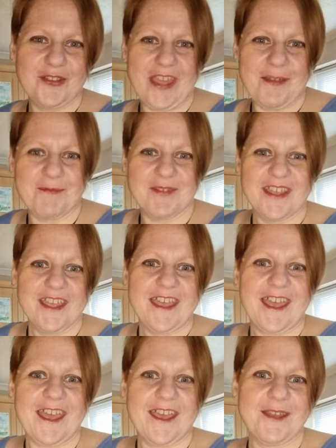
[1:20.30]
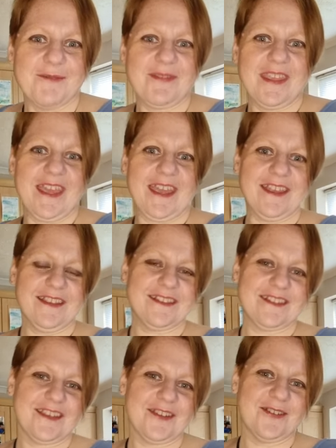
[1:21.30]
all them. Um, yeah,
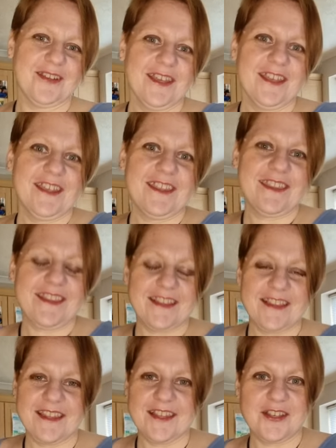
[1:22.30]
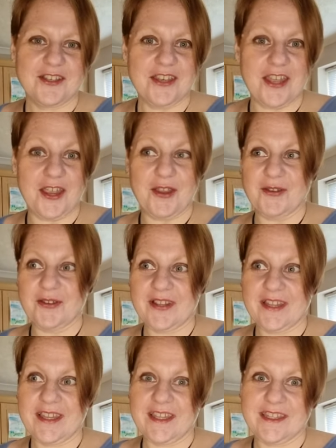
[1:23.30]
so no,
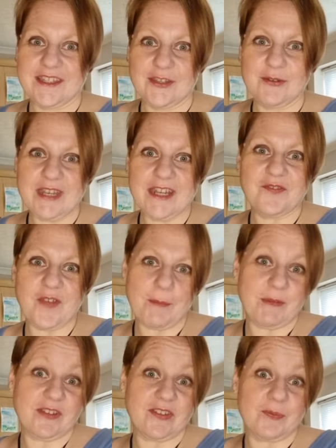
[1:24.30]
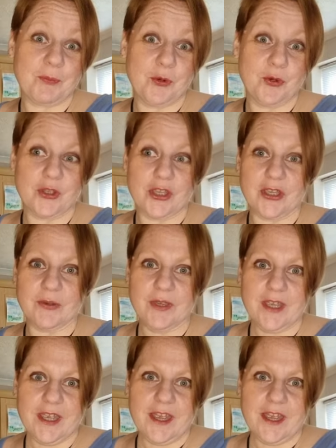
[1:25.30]
you need family to support you.